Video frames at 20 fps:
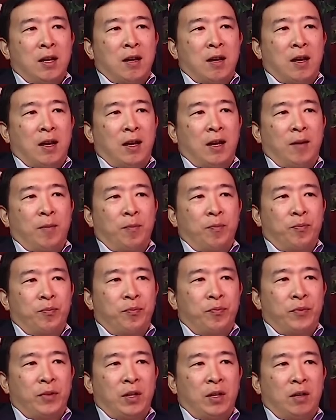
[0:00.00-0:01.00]
um,
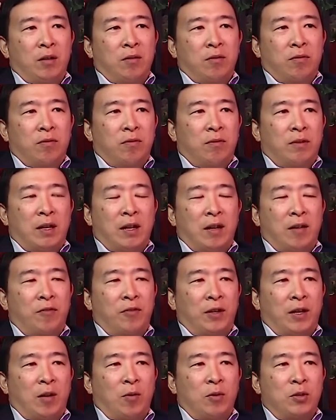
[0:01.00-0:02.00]
you know, I
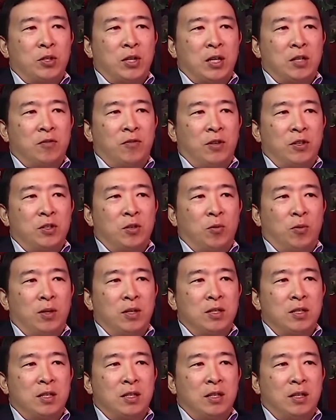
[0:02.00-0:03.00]
forget which hedge fund it
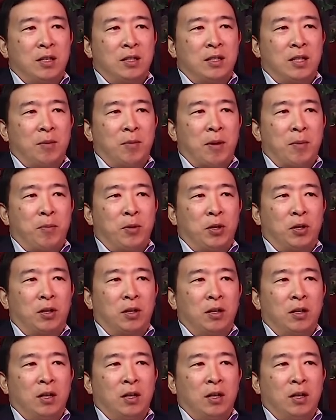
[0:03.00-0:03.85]
was. It's in my book.